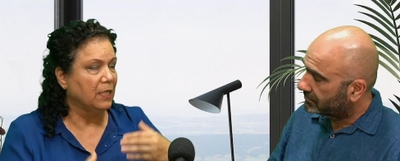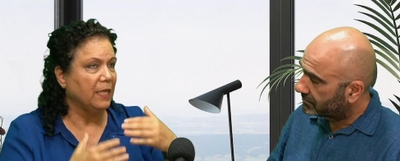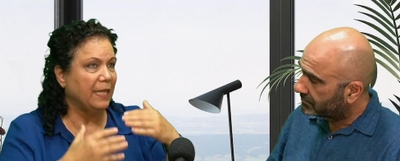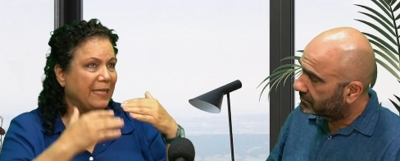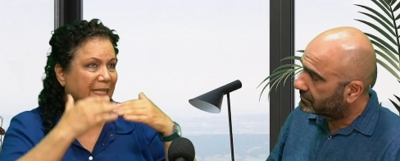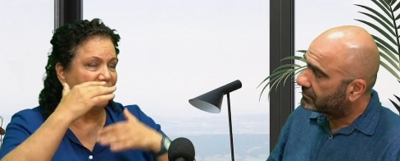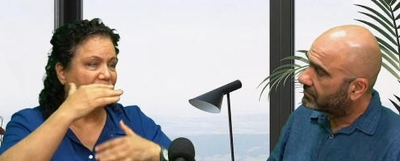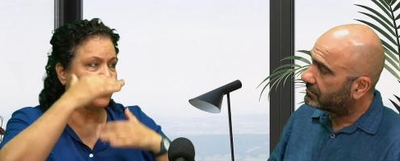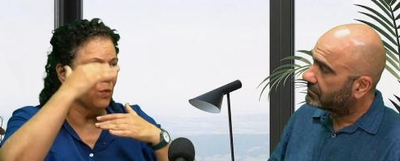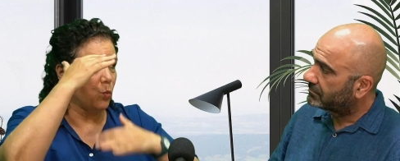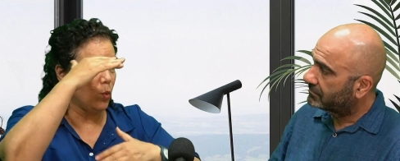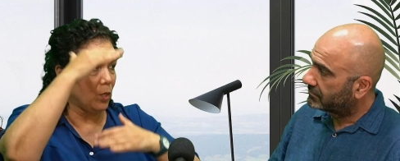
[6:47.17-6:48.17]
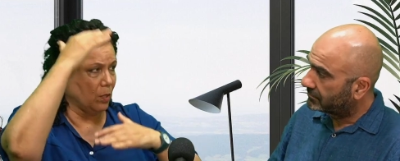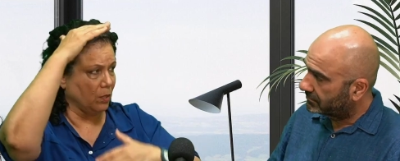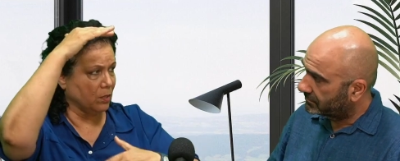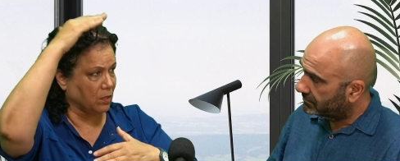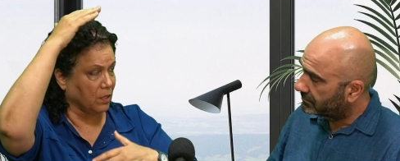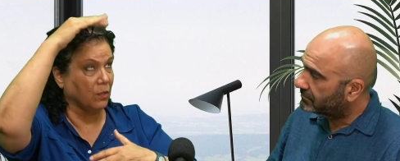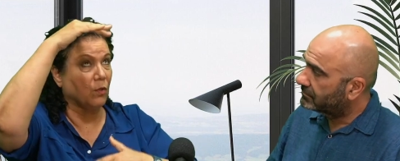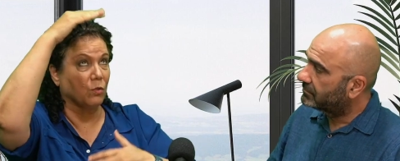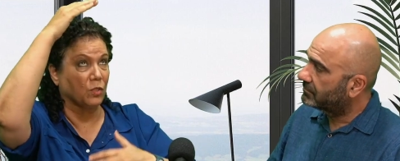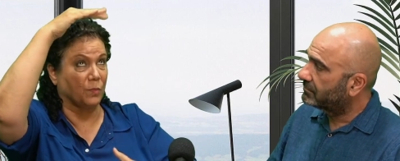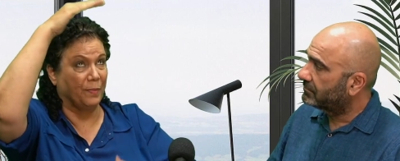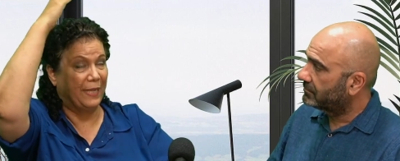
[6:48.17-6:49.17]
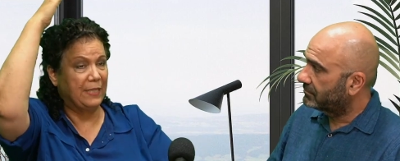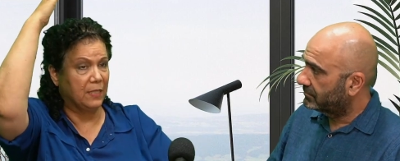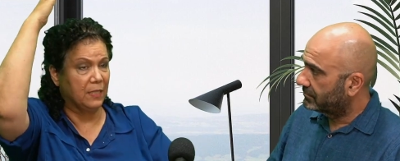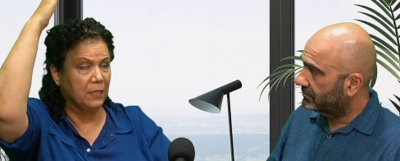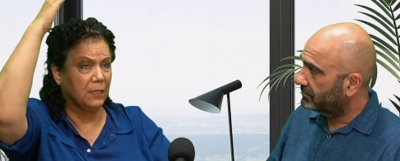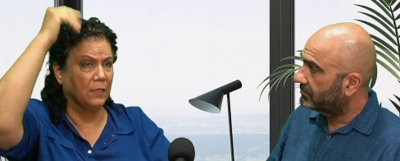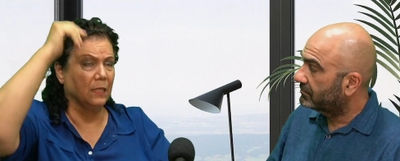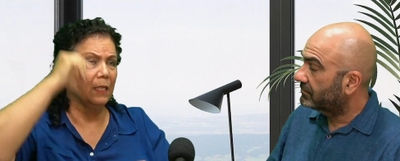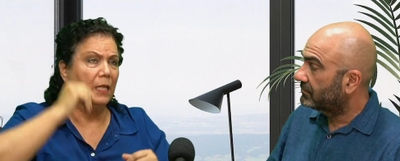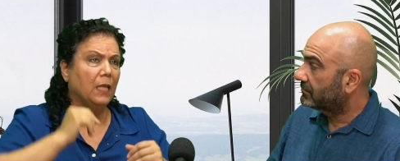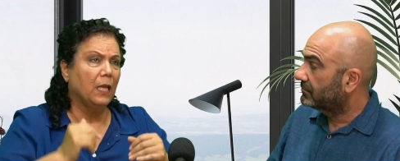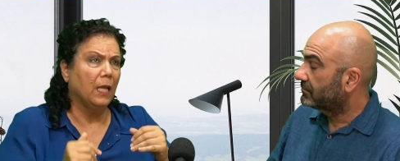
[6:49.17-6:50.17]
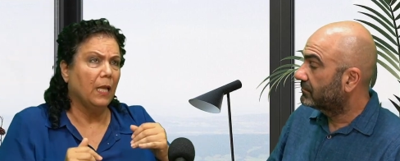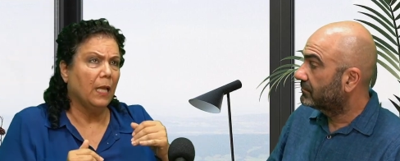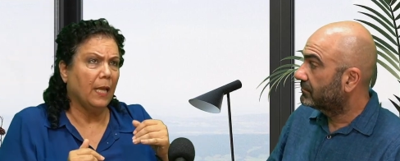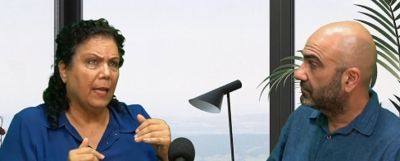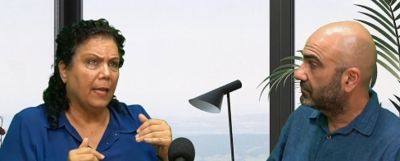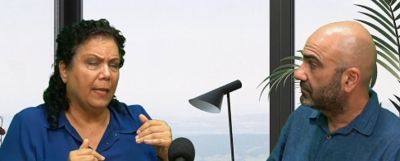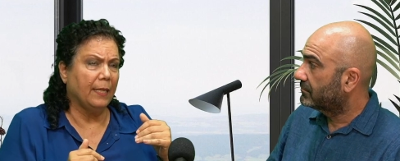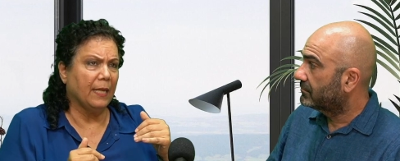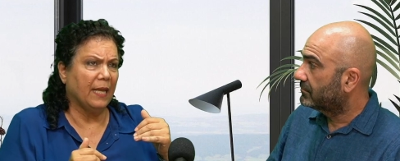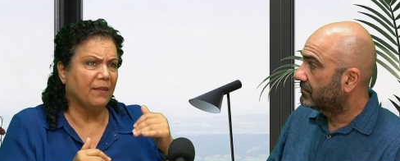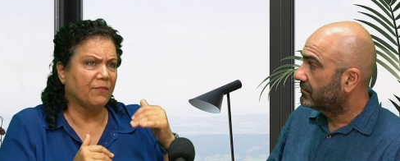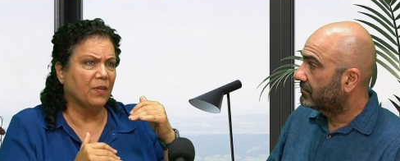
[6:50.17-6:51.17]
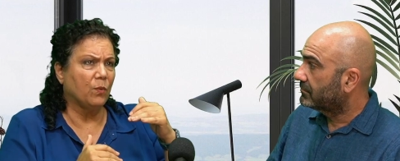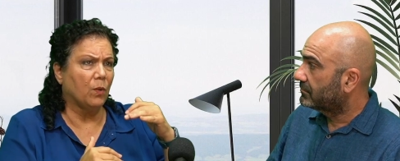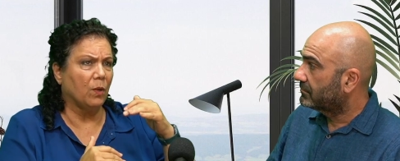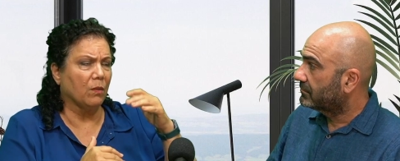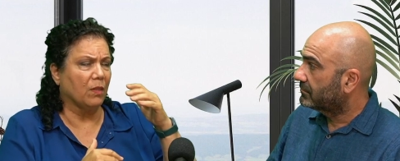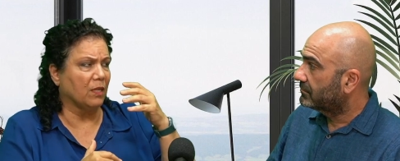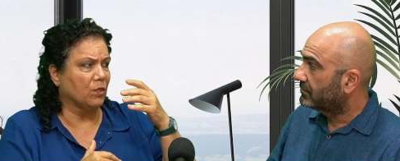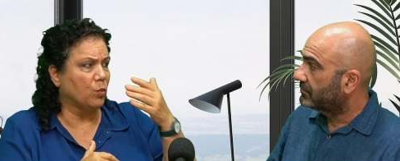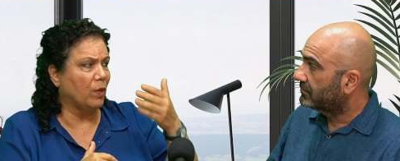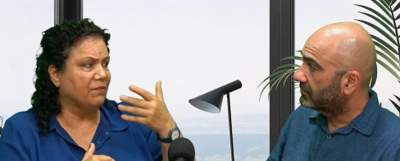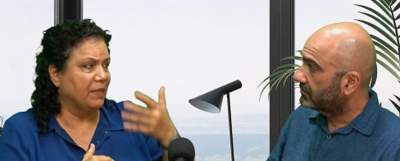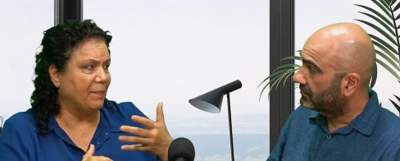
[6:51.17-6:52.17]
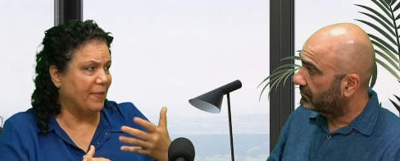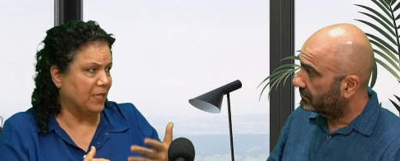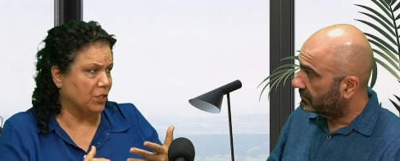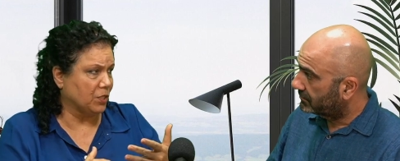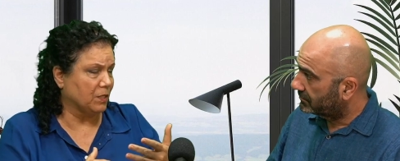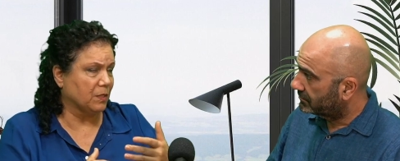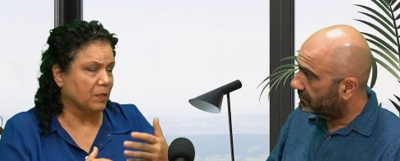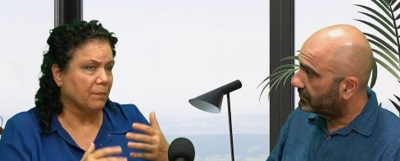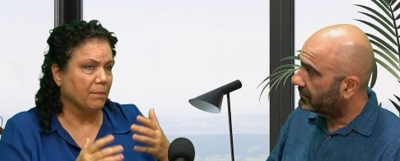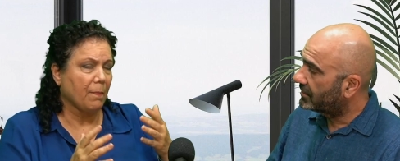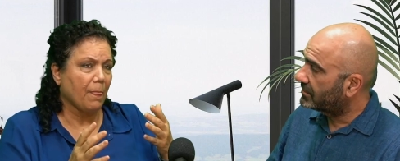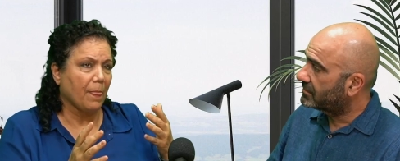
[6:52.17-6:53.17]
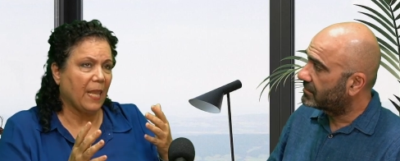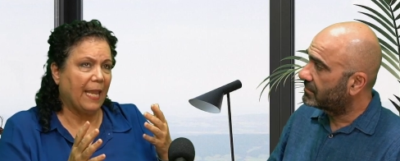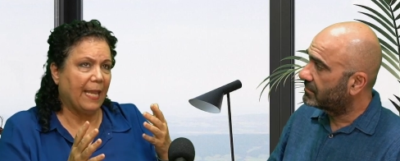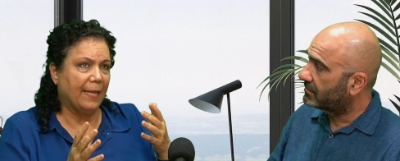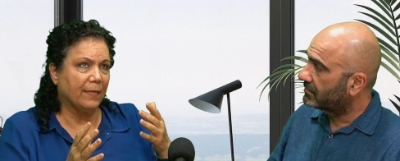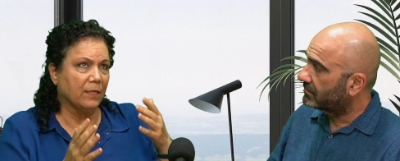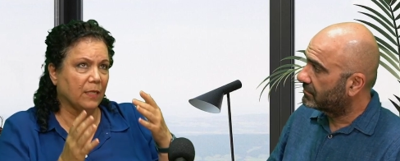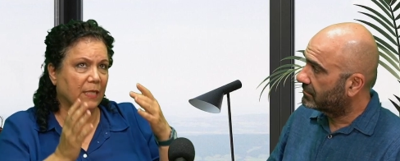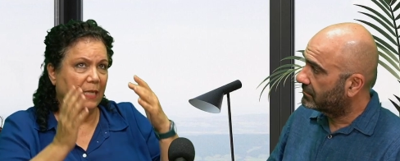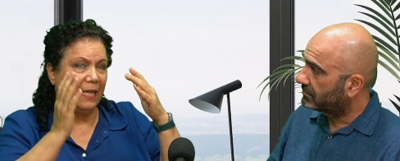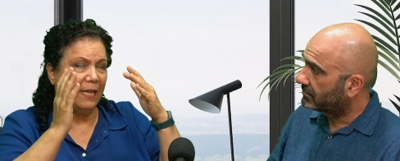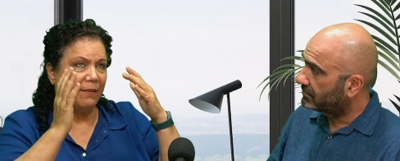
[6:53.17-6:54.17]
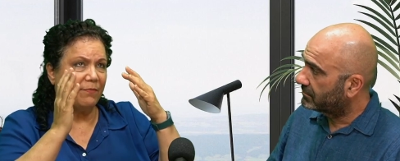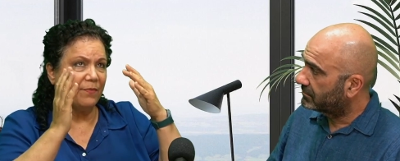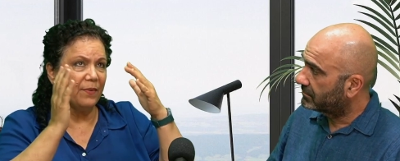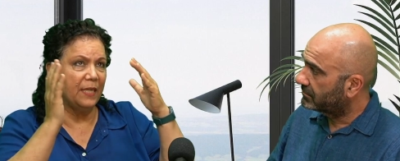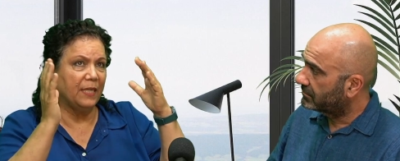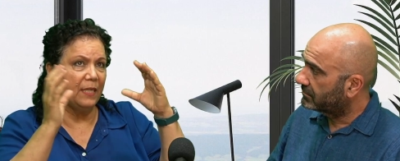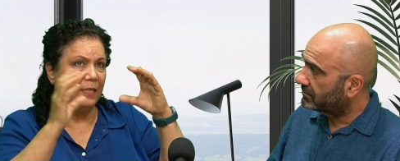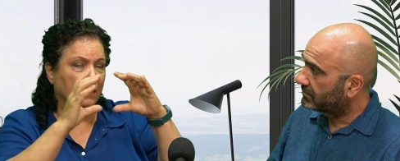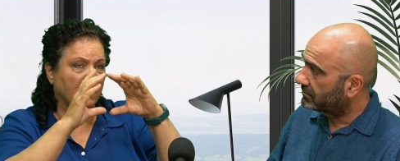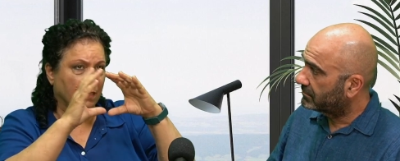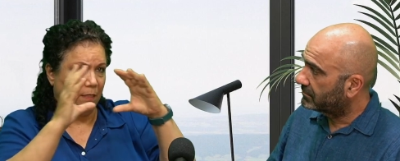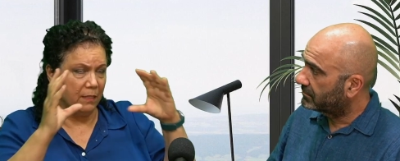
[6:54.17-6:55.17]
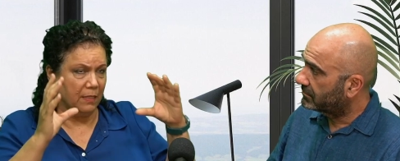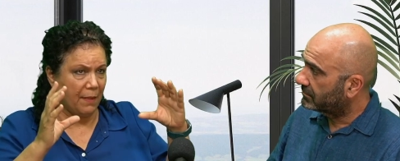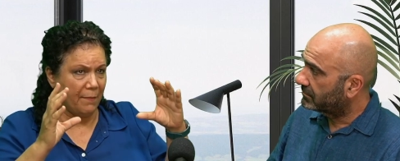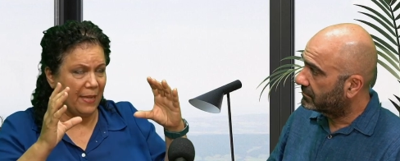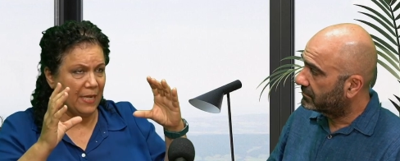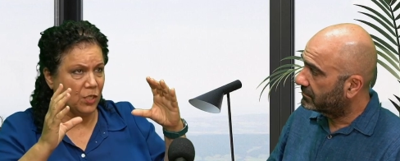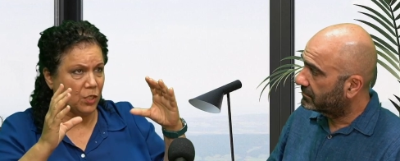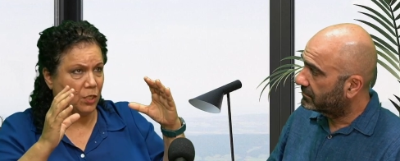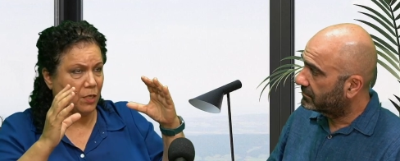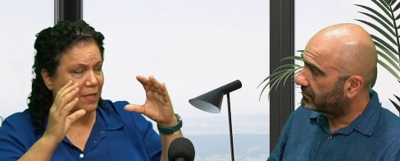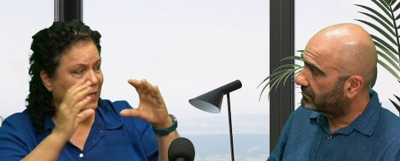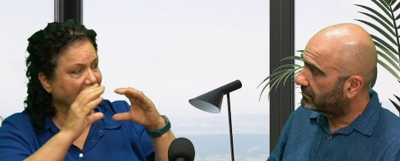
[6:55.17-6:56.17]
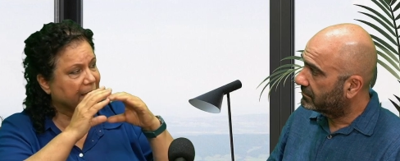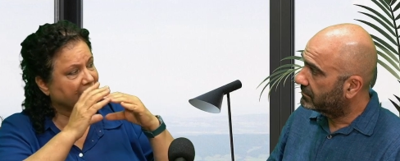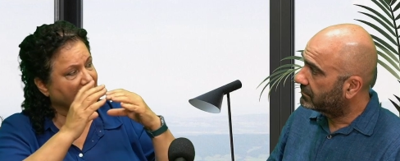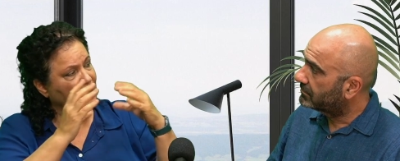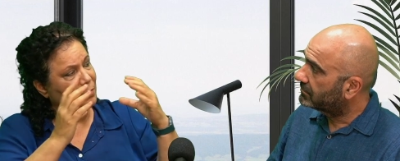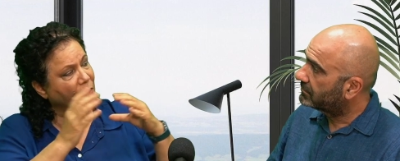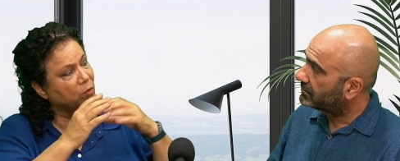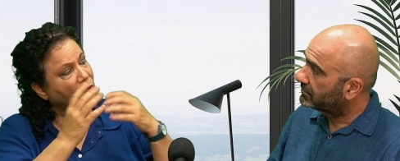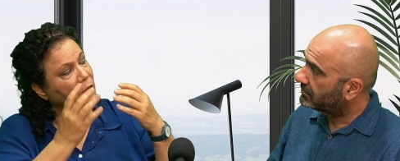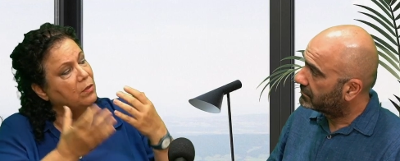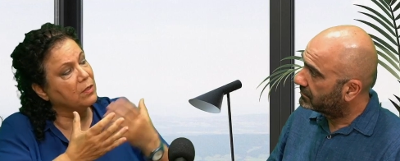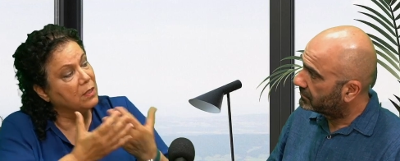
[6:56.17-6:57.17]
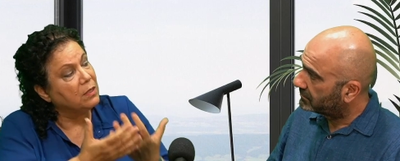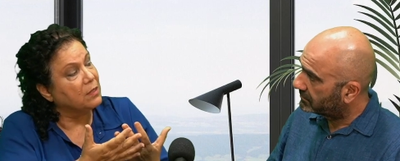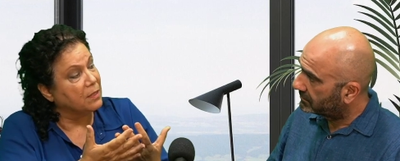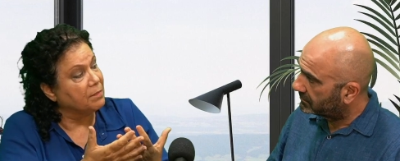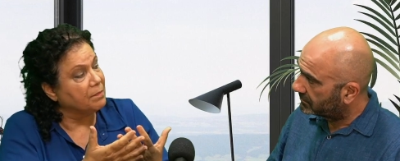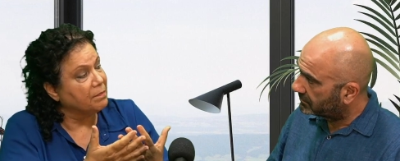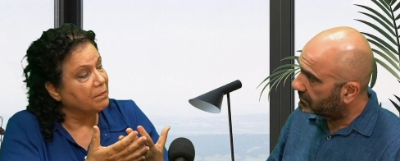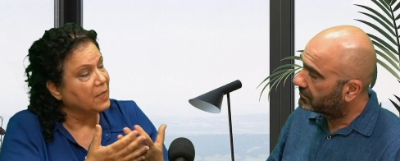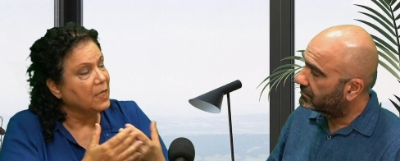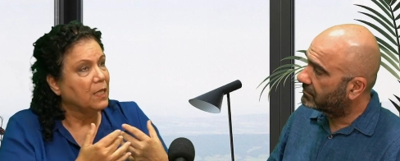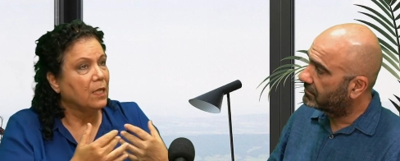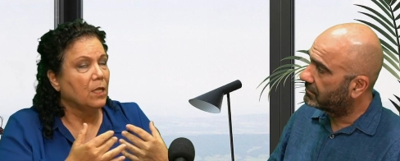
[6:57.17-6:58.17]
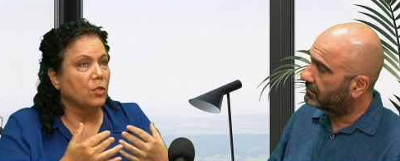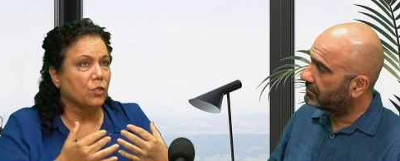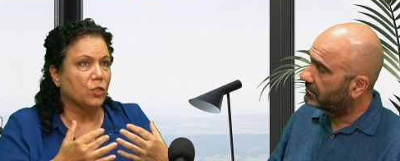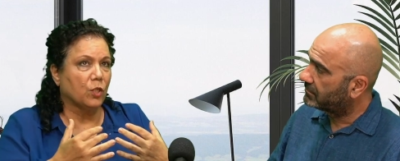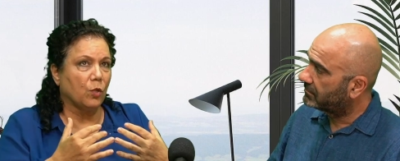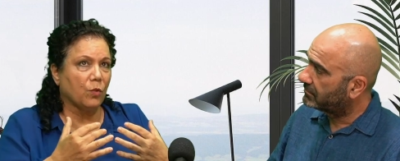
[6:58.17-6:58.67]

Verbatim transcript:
Speaker 1: in different worlds mm-hmm. or spaces. In every world, there are 12 dimensions. Yes. And in every dimension, there is a spiritual system. Mm-hmm. So